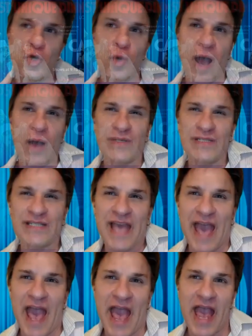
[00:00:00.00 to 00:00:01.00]
I was
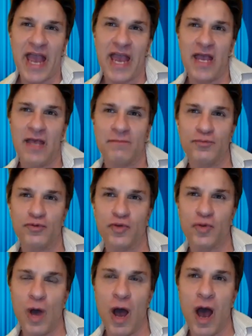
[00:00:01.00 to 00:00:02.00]
gay
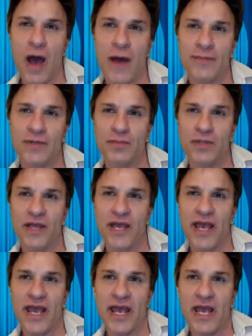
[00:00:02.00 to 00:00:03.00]

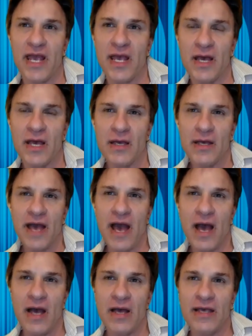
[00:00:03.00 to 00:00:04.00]
probably
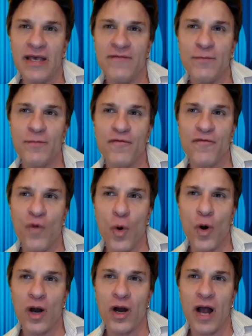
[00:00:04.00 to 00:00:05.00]
even
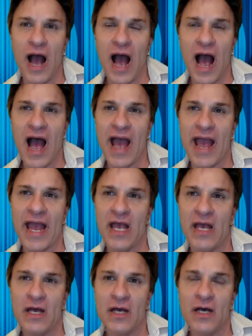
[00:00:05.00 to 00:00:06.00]
before
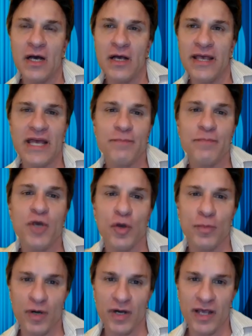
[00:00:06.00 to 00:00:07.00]
I hit
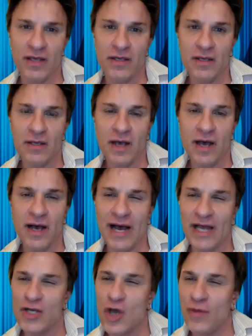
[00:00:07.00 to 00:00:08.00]
puberty. Uh,
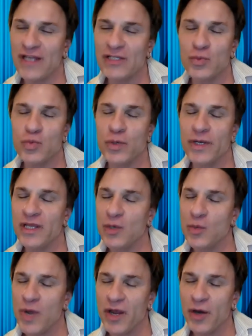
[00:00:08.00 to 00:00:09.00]
I know that's really
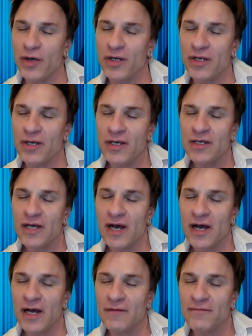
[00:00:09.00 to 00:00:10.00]
weird
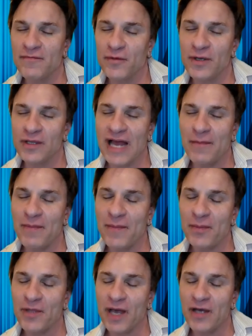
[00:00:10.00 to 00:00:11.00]
uh, for a lot of
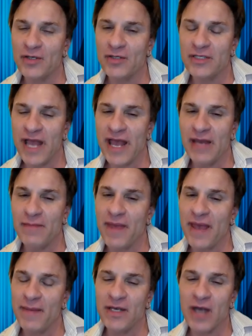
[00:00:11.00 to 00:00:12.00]
people to understand,
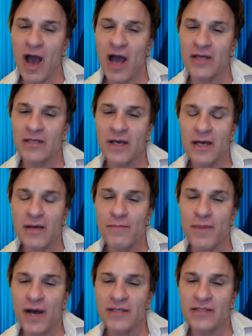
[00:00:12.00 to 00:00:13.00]
maybe not,
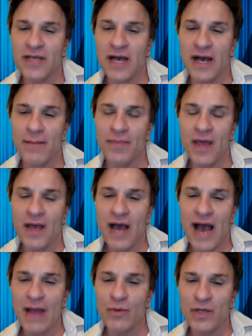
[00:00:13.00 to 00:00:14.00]
but um,
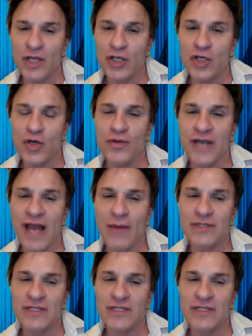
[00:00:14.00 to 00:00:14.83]
I really knew that I was